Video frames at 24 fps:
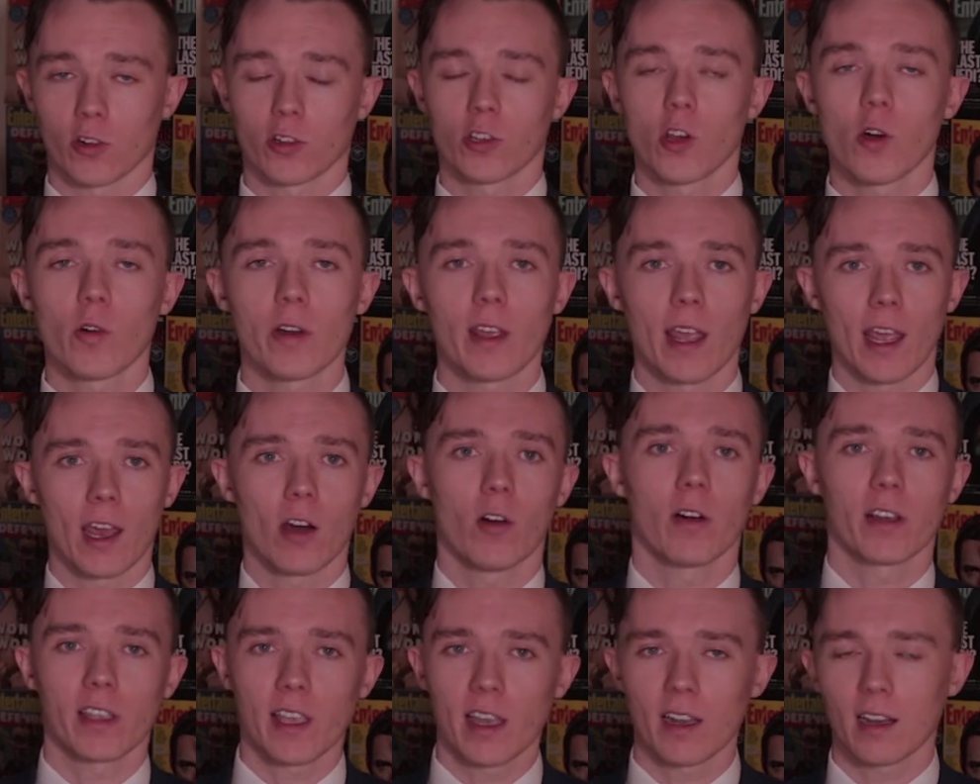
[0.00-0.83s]
Tony
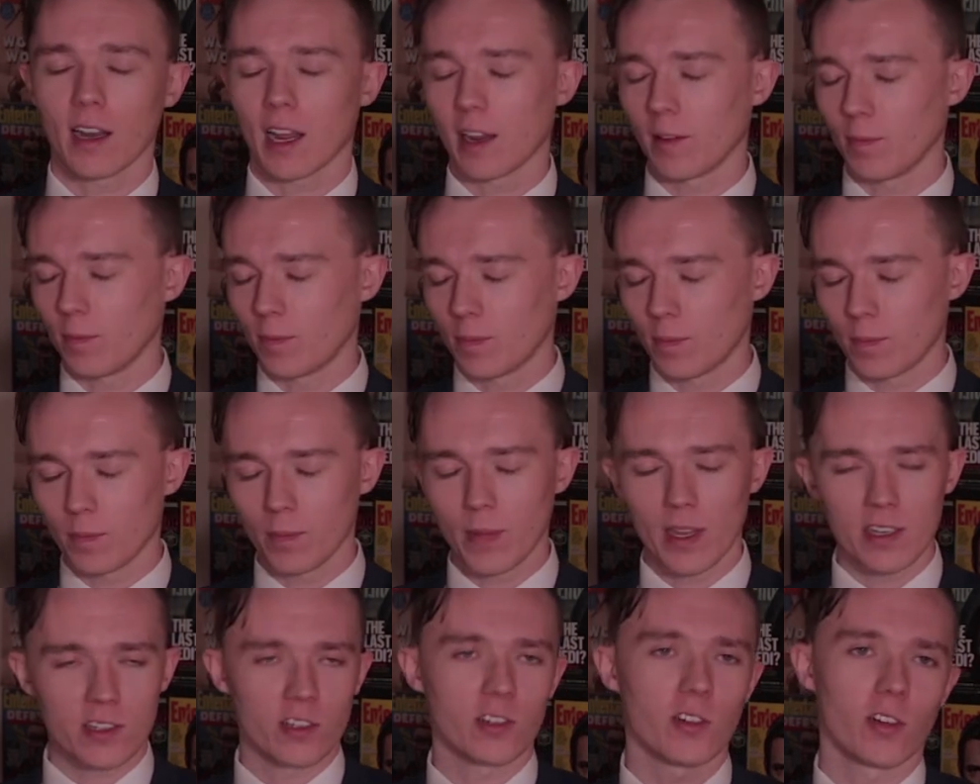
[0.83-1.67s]
Hale, again, I
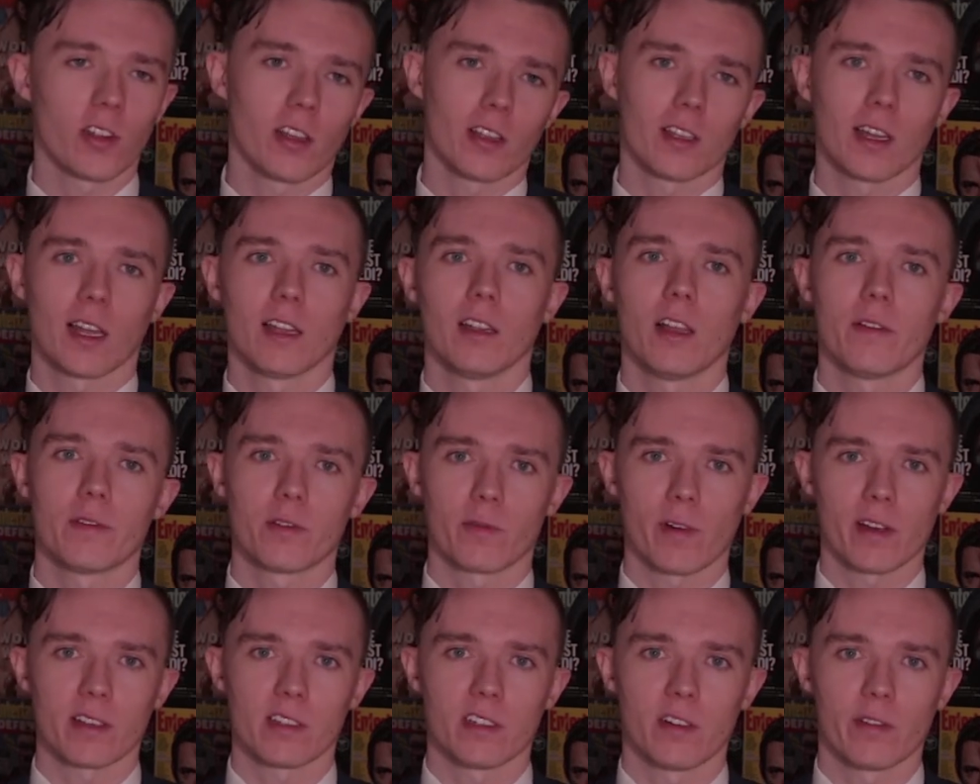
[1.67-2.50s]
mentioned earlier that I loved
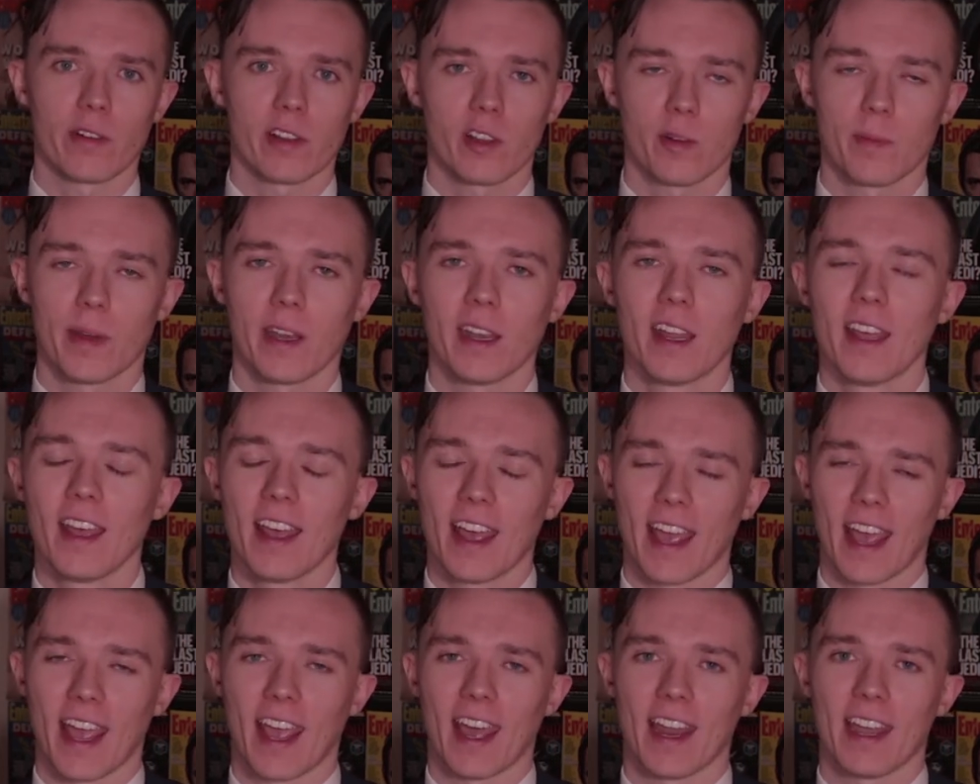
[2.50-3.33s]
Arrested Development,
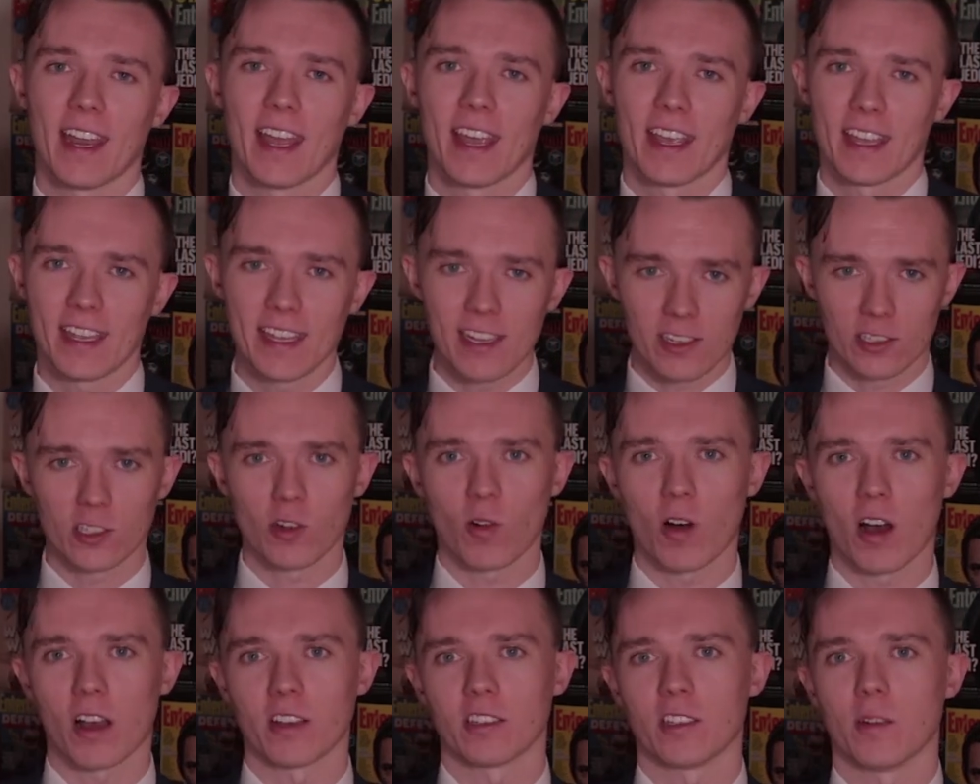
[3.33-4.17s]
and he is so
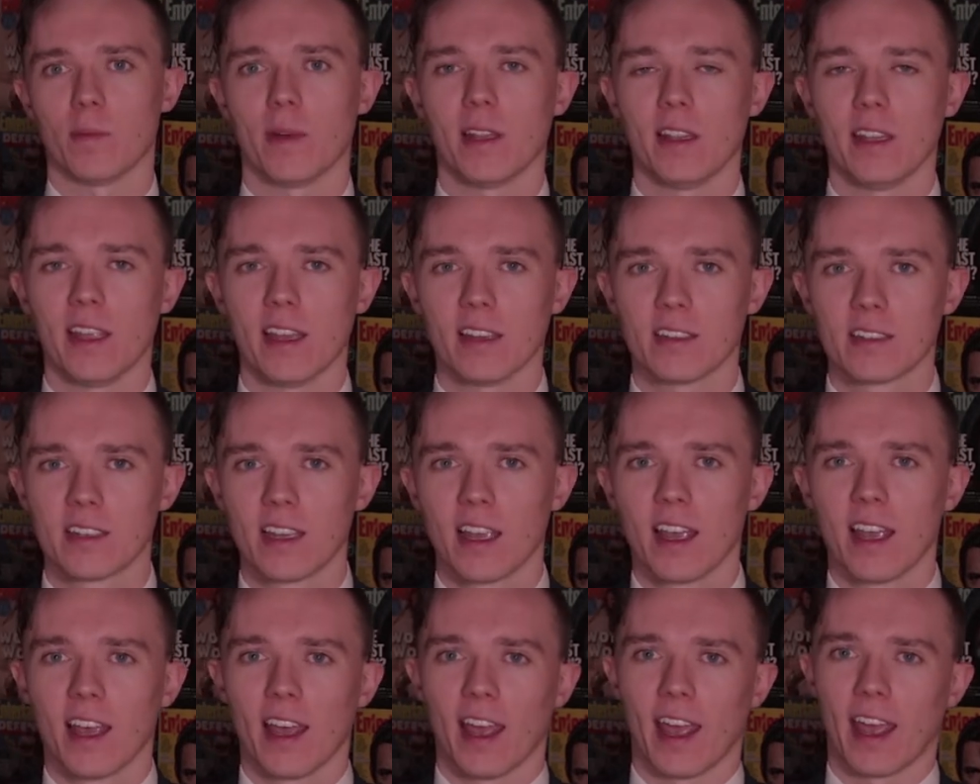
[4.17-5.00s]
awesome in this,
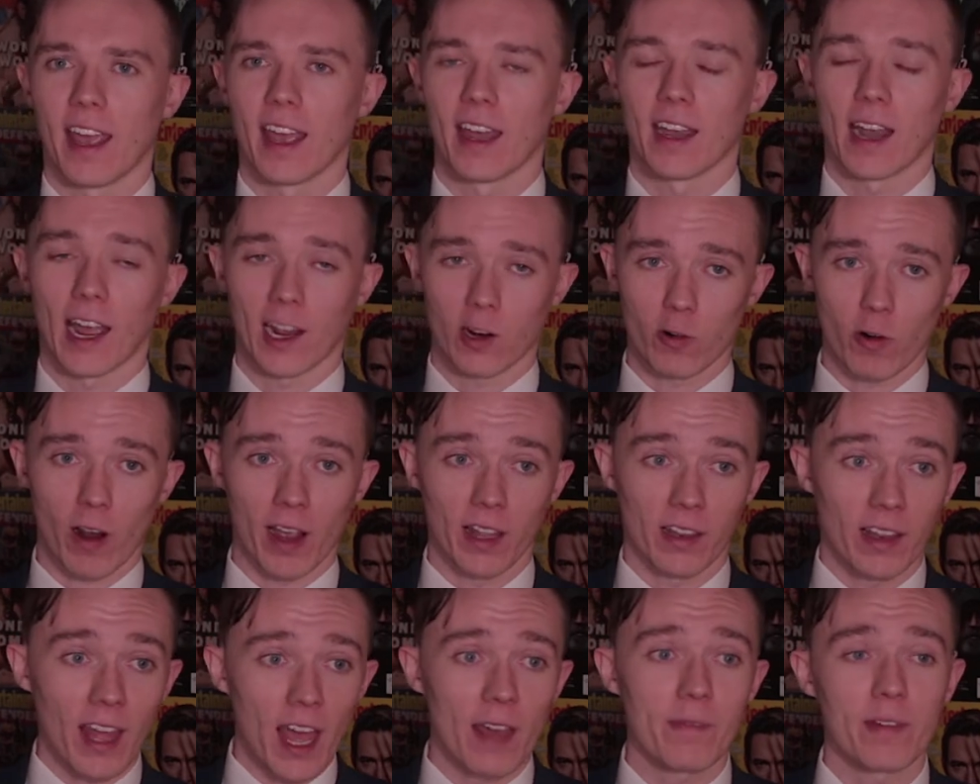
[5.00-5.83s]
and I cry
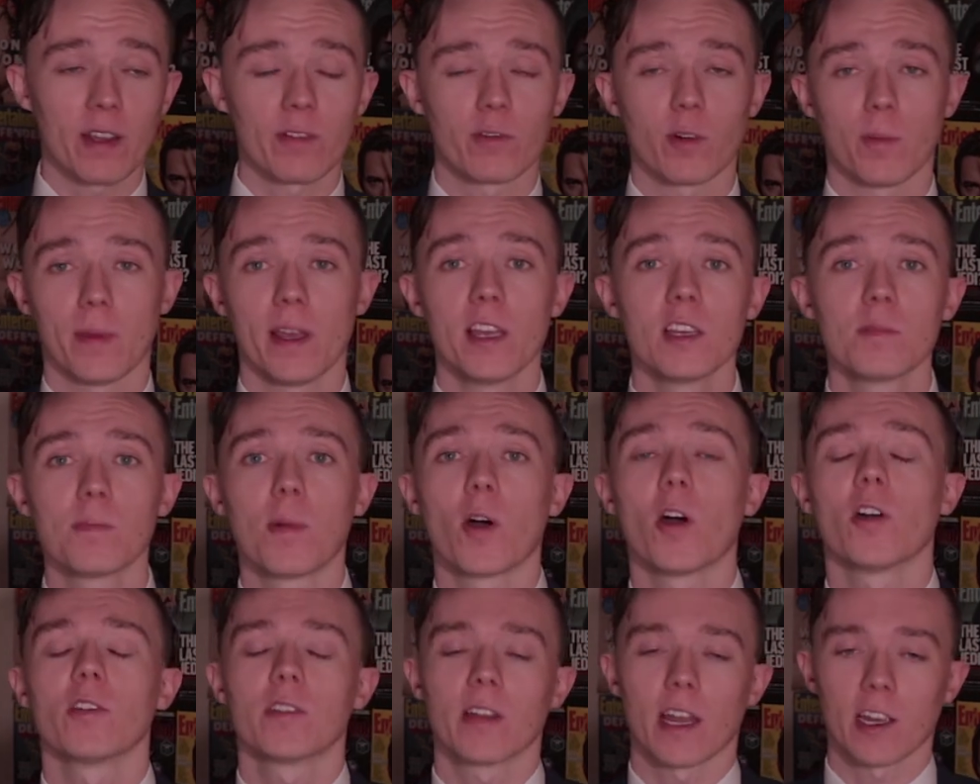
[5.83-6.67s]
laughing from his
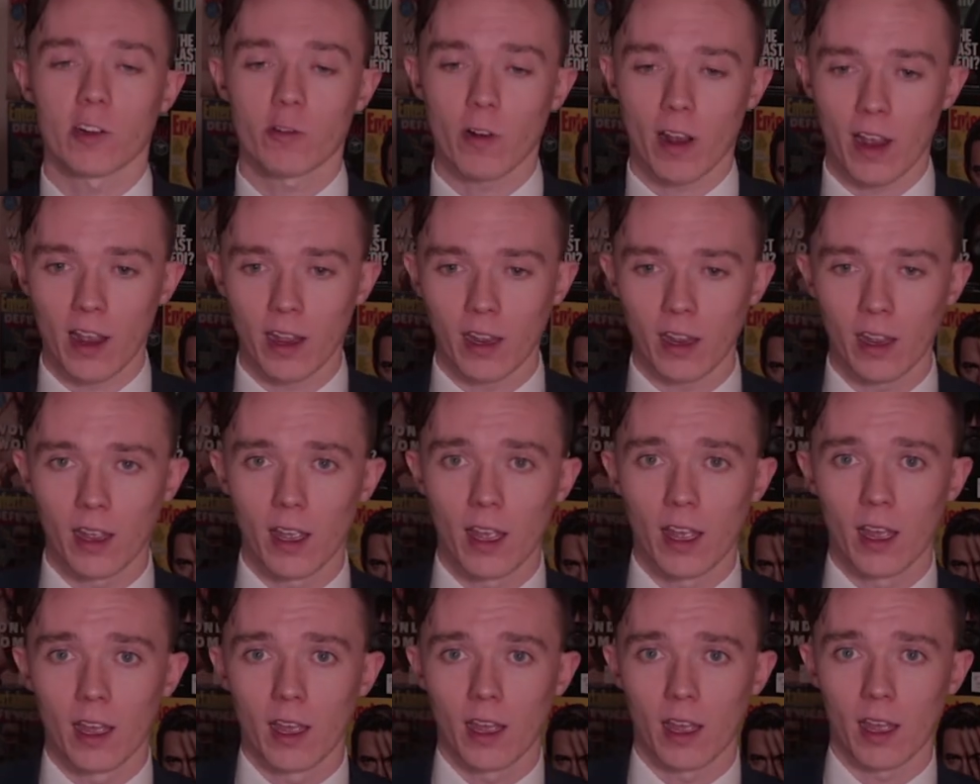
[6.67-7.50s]
parts, and I
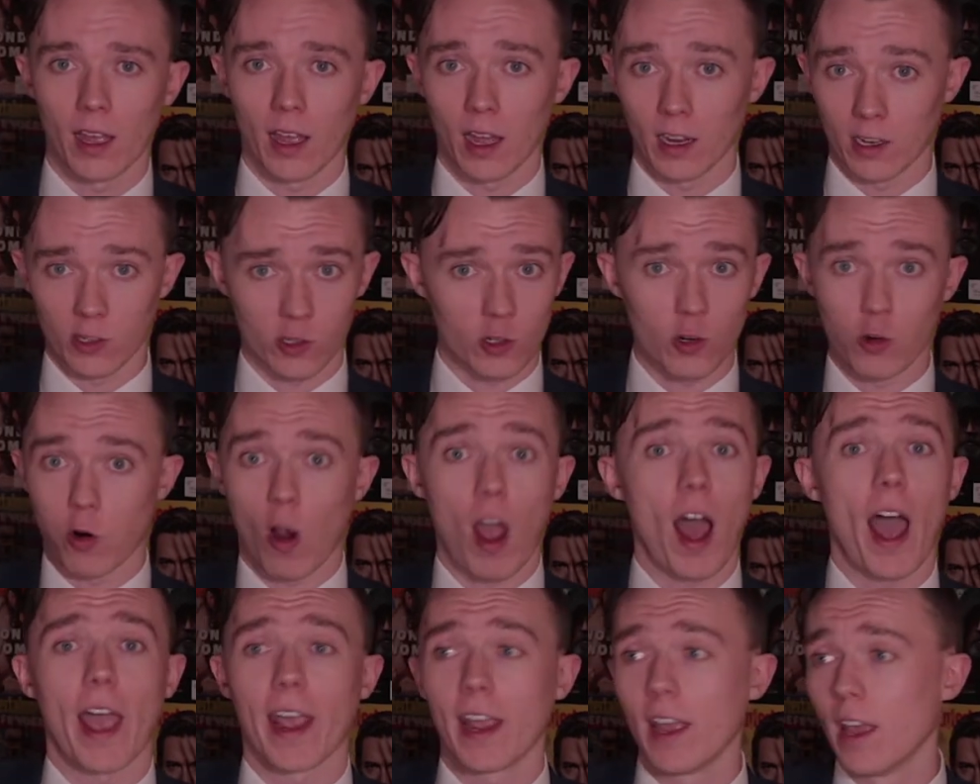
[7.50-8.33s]
just
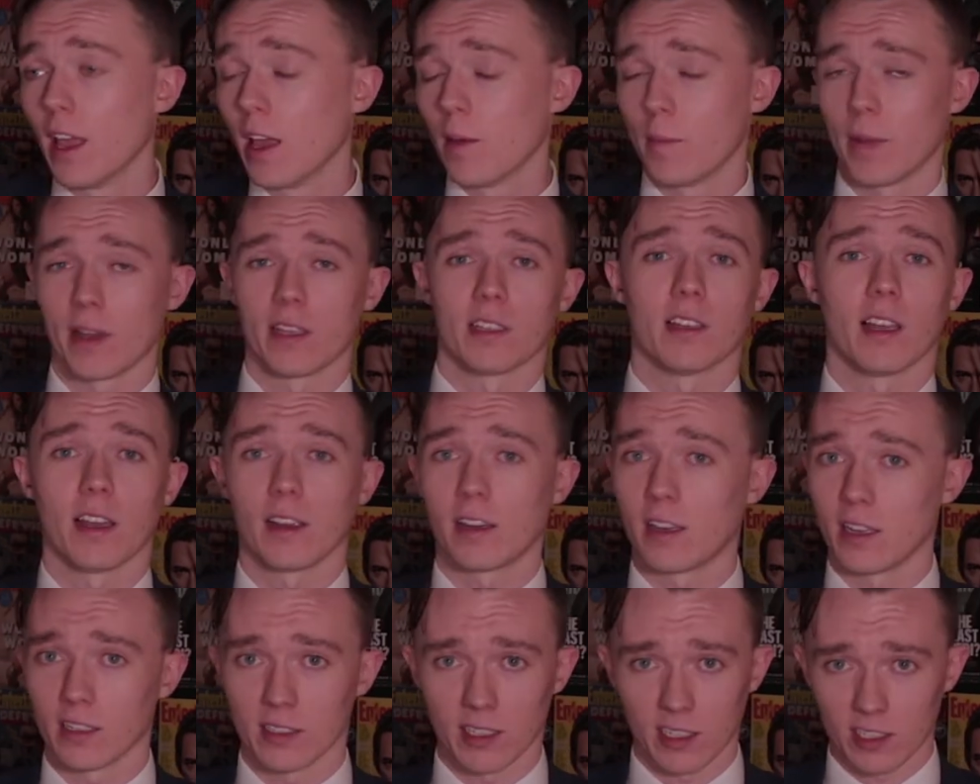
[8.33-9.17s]
cry
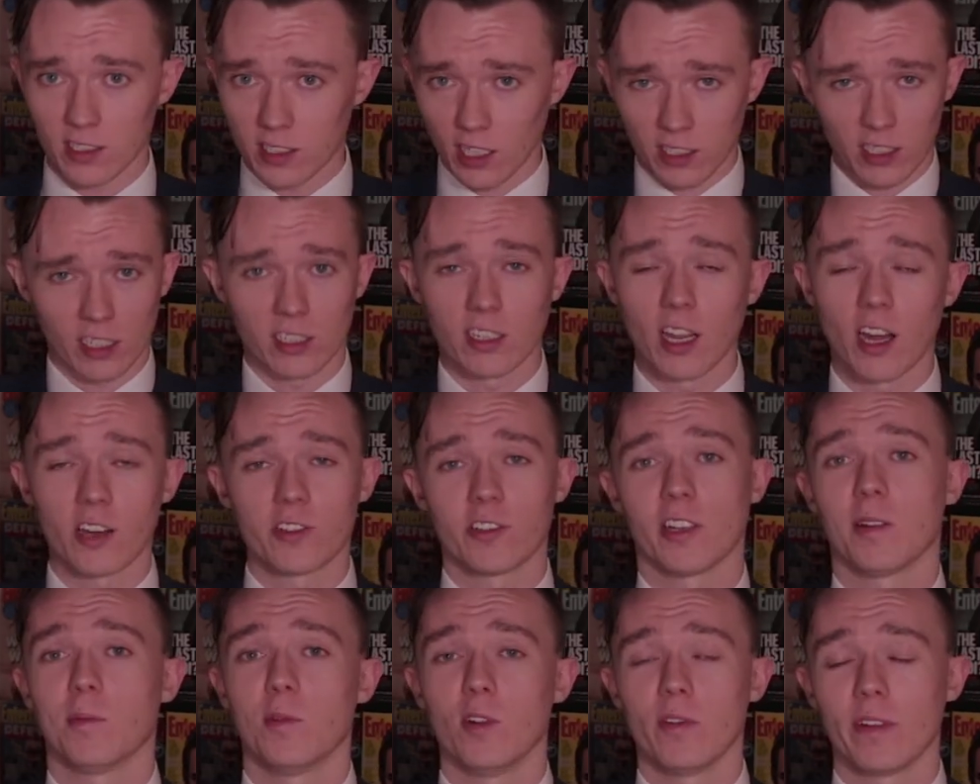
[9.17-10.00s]
because it's such a
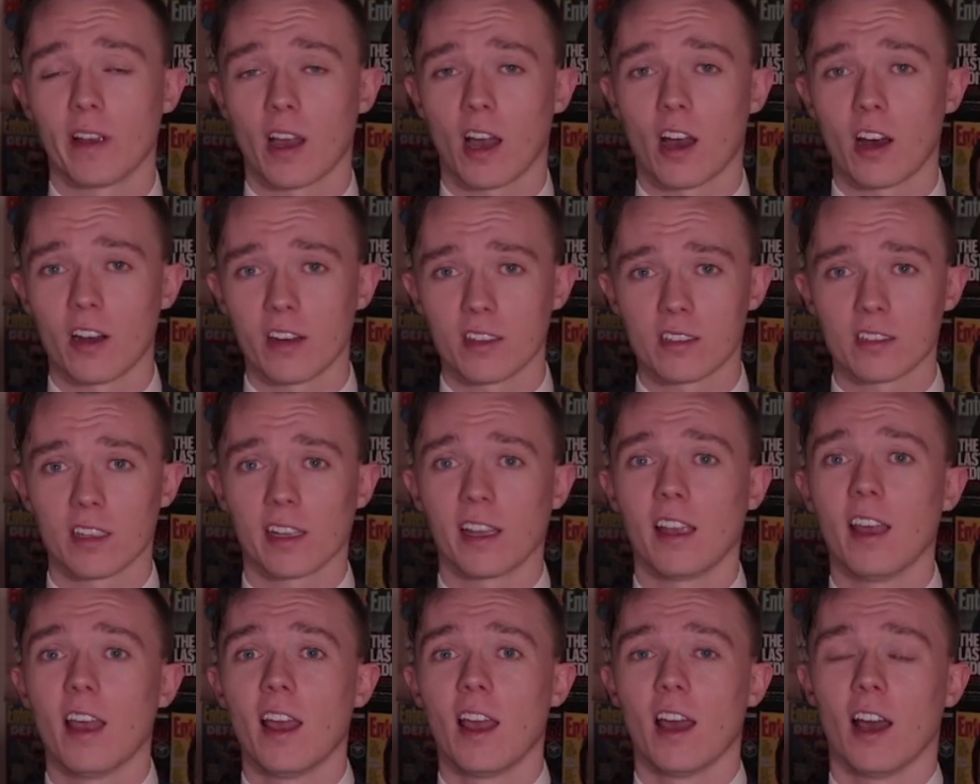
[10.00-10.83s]
touching movie,
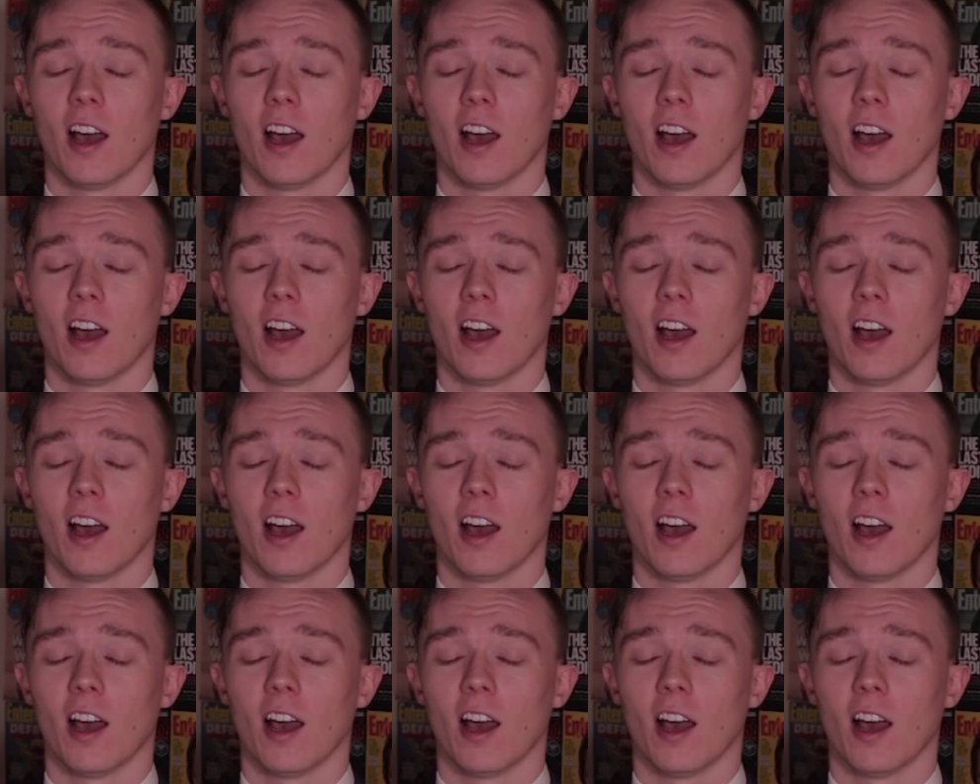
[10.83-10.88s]
honestly.